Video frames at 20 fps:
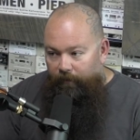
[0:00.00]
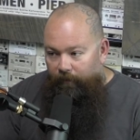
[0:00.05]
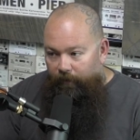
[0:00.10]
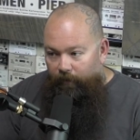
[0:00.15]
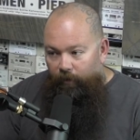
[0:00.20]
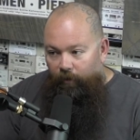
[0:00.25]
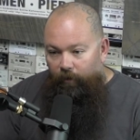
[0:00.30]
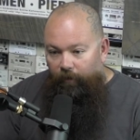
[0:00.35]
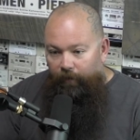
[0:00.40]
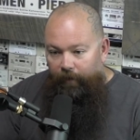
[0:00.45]

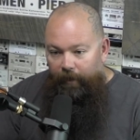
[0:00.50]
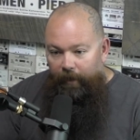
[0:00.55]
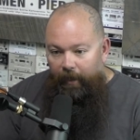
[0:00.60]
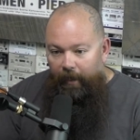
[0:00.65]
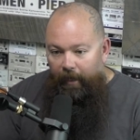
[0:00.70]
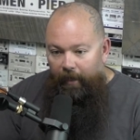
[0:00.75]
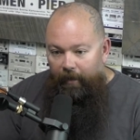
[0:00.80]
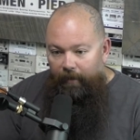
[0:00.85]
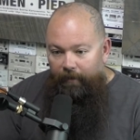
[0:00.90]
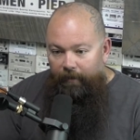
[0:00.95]
go over the
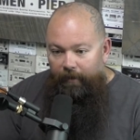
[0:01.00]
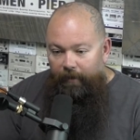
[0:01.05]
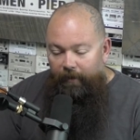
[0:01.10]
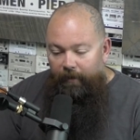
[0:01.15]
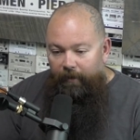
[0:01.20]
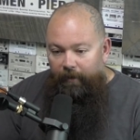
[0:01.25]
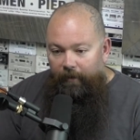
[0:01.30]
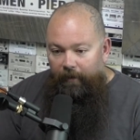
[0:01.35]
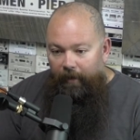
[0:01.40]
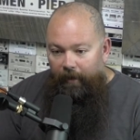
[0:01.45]
items
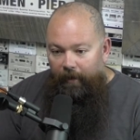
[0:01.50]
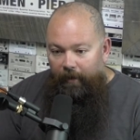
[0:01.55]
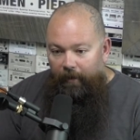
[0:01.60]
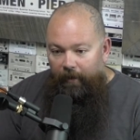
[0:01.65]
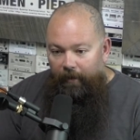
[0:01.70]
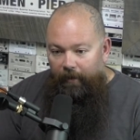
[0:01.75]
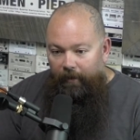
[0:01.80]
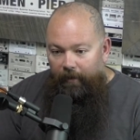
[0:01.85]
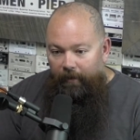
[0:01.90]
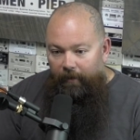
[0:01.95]
and
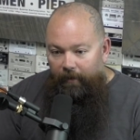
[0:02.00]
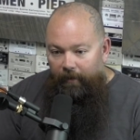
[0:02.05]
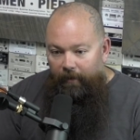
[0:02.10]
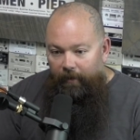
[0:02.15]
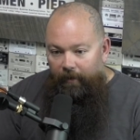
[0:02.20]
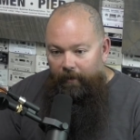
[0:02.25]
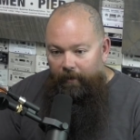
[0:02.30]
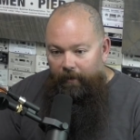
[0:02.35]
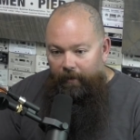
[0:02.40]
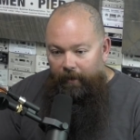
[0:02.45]

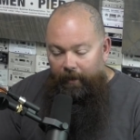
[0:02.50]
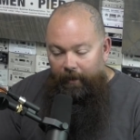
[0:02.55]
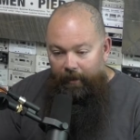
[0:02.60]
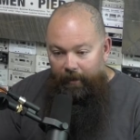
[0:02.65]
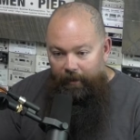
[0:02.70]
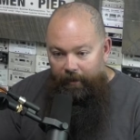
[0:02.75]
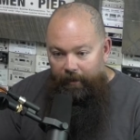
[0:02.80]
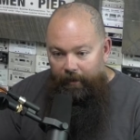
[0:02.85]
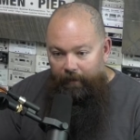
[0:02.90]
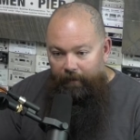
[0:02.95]
the
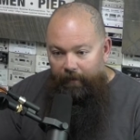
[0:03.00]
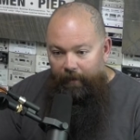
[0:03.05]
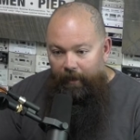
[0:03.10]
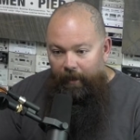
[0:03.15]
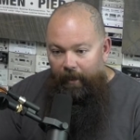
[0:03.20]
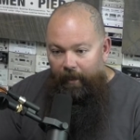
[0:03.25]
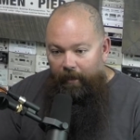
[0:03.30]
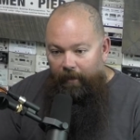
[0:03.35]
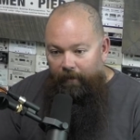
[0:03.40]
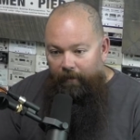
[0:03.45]
condition of the
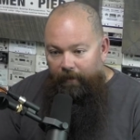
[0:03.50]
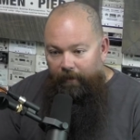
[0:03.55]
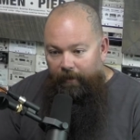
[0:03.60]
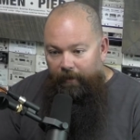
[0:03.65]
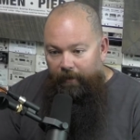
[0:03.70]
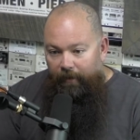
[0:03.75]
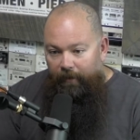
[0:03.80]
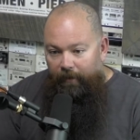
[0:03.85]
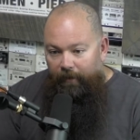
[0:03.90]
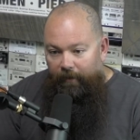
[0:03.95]
items
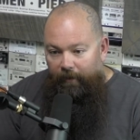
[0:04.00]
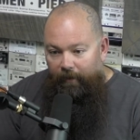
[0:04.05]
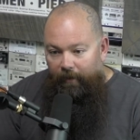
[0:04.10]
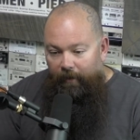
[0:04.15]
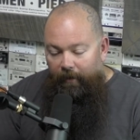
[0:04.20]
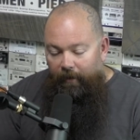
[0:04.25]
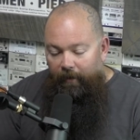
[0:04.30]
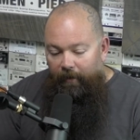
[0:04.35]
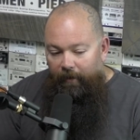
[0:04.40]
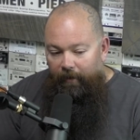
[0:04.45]
and
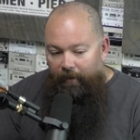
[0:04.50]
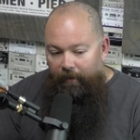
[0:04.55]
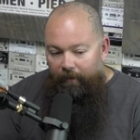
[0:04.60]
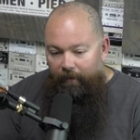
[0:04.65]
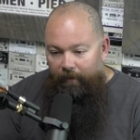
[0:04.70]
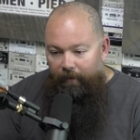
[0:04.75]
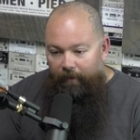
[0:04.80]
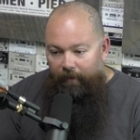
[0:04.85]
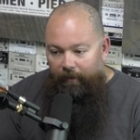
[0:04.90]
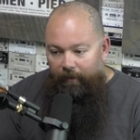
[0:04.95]

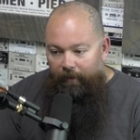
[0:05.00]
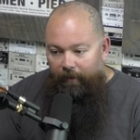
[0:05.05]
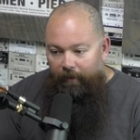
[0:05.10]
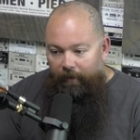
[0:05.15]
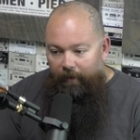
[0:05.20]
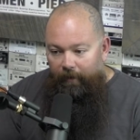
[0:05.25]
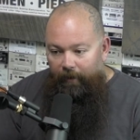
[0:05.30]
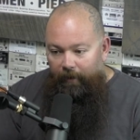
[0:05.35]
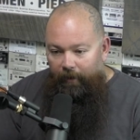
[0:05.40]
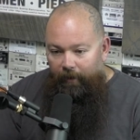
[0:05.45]

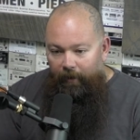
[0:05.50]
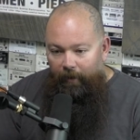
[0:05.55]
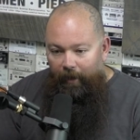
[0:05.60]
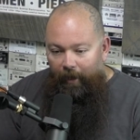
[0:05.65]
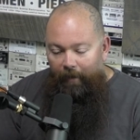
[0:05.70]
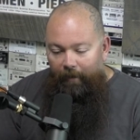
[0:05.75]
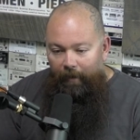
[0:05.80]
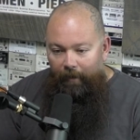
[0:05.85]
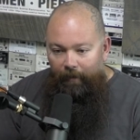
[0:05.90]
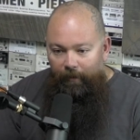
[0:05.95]
a
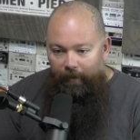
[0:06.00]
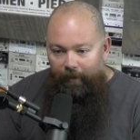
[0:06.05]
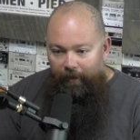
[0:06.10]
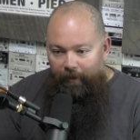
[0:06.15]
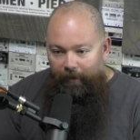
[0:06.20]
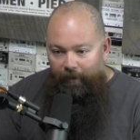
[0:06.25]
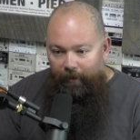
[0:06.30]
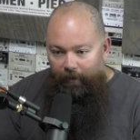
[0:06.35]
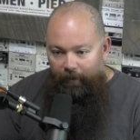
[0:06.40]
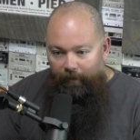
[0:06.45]
lot of people,
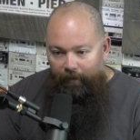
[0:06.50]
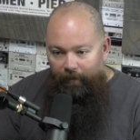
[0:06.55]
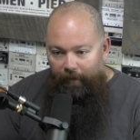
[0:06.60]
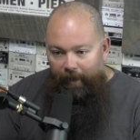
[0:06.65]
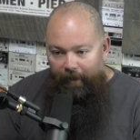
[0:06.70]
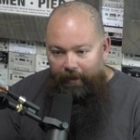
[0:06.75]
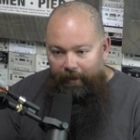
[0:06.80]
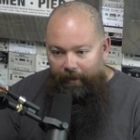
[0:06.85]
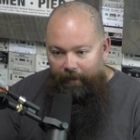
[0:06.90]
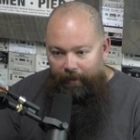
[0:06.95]

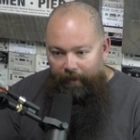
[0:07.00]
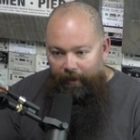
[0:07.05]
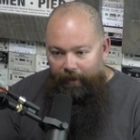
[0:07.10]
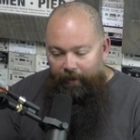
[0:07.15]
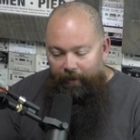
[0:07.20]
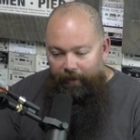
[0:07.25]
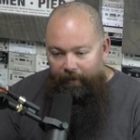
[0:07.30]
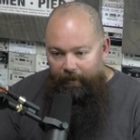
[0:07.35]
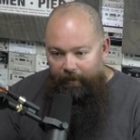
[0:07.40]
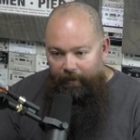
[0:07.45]
message me
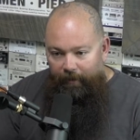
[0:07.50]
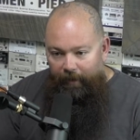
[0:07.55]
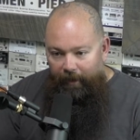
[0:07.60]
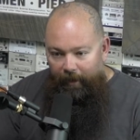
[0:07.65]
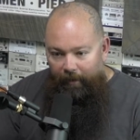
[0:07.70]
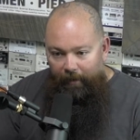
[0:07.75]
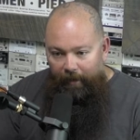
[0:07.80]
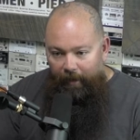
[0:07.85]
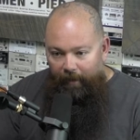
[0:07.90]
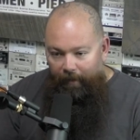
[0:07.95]
or
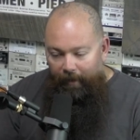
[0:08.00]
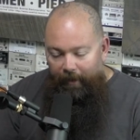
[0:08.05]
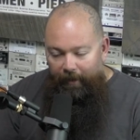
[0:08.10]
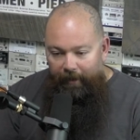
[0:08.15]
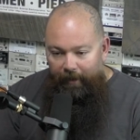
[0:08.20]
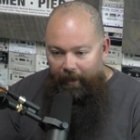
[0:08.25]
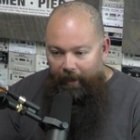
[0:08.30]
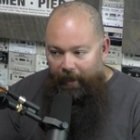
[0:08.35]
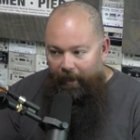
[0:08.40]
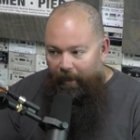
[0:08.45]
email me and
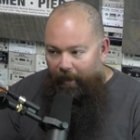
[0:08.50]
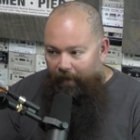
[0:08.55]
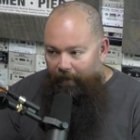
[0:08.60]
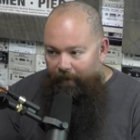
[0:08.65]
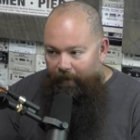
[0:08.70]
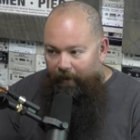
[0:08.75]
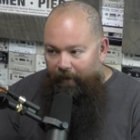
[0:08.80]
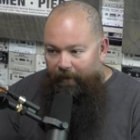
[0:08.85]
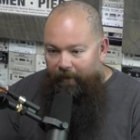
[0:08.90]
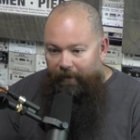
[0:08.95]
say, hey, I have
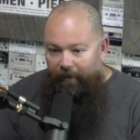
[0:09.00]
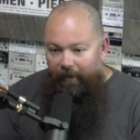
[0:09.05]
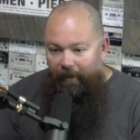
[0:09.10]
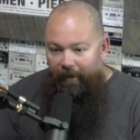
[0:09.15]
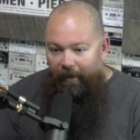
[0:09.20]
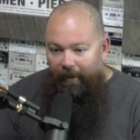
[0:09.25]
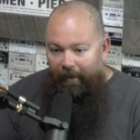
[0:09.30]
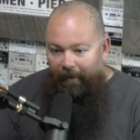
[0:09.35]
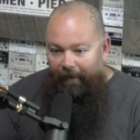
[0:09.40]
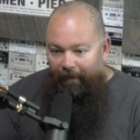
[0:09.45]
this.
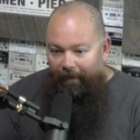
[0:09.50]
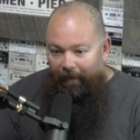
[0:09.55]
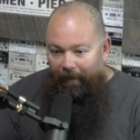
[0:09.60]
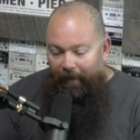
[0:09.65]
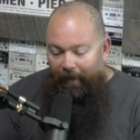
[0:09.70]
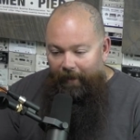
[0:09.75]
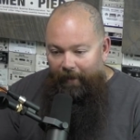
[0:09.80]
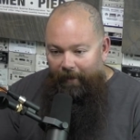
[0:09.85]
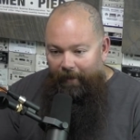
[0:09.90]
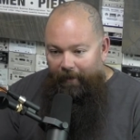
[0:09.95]

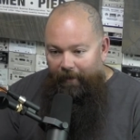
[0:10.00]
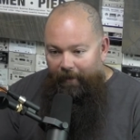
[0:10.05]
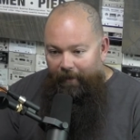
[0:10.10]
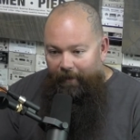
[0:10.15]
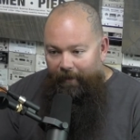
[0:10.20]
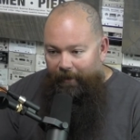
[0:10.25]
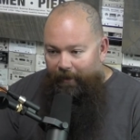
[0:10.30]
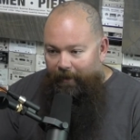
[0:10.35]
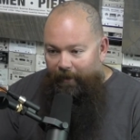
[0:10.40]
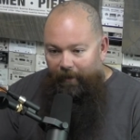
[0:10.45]
And
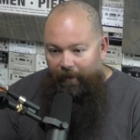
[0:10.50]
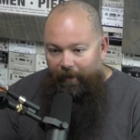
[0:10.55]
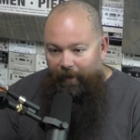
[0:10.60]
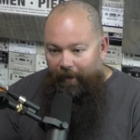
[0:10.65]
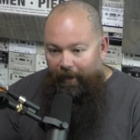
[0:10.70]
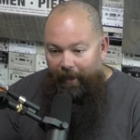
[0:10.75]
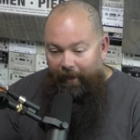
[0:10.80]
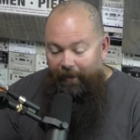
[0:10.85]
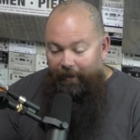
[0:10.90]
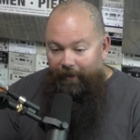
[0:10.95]
it's in
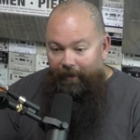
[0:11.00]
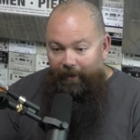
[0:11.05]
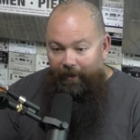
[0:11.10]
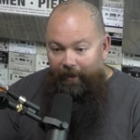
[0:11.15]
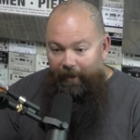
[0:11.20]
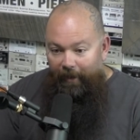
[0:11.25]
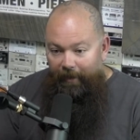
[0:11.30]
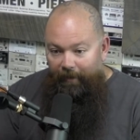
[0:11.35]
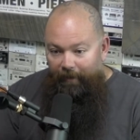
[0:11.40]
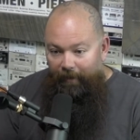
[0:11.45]
excellent
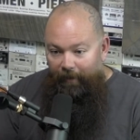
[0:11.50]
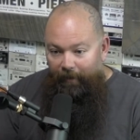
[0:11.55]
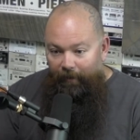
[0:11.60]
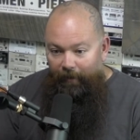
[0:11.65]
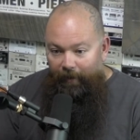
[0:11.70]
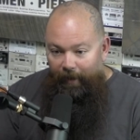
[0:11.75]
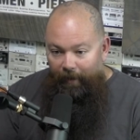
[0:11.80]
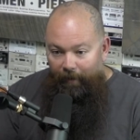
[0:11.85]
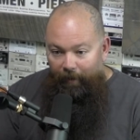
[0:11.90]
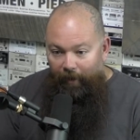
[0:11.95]
shape, but
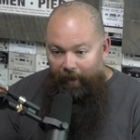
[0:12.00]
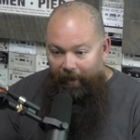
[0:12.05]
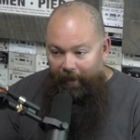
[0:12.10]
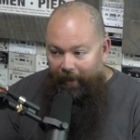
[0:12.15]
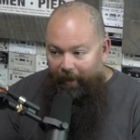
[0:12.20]
when they bring it